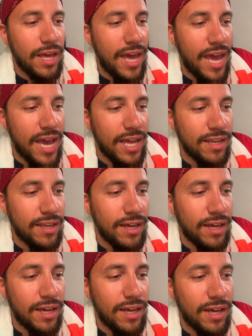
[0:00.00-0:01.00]
And
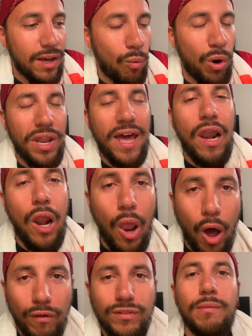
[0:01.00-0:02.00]
what I
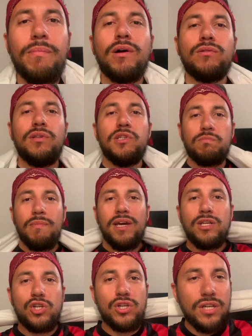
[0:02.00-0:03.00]
loved about this
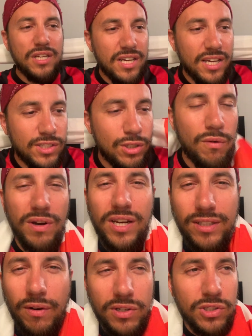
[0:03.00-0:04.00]
match, it's not really
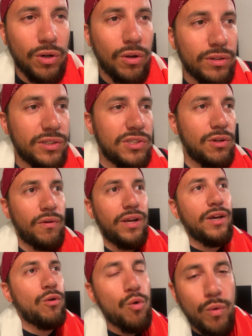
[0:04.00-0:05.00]
the result, it's not
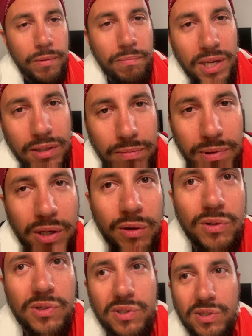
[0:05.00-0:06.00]
really who we beat,
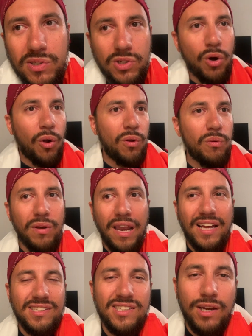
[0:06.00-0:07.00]
because Köln
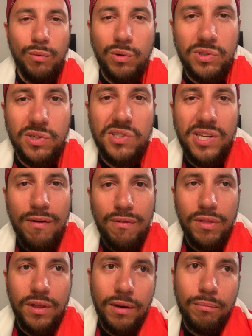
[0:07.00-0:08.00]
last year was
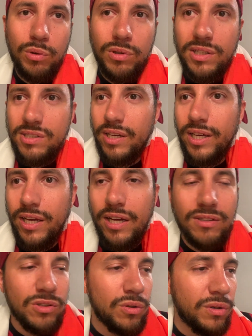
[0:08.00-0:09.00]
7th in the
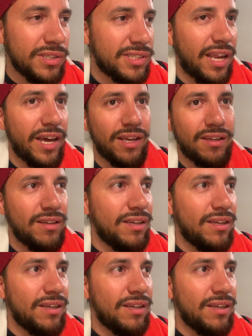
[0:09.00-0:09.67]
Bundesliga, so it's like